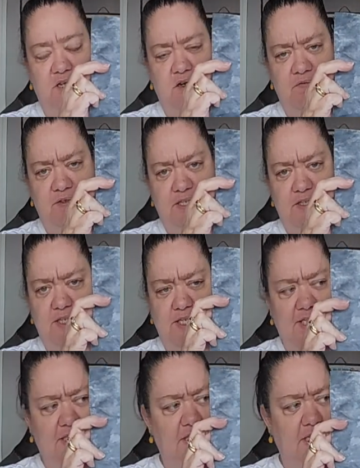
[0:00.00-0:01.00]
Hopefully you
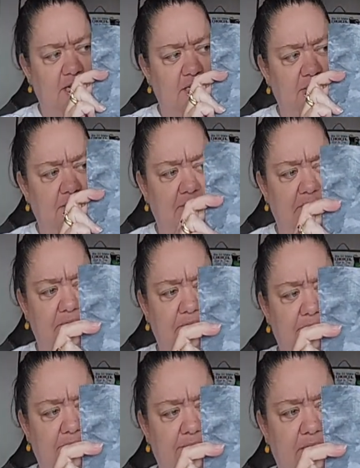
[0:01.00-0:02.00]
can see that.
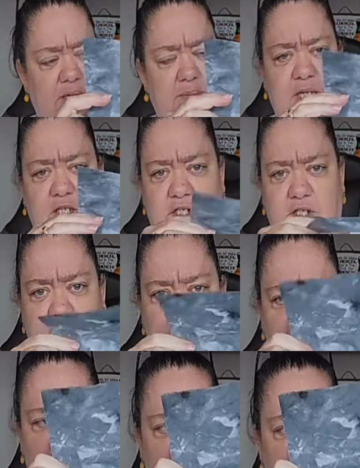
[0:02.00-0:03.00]
I'm not sure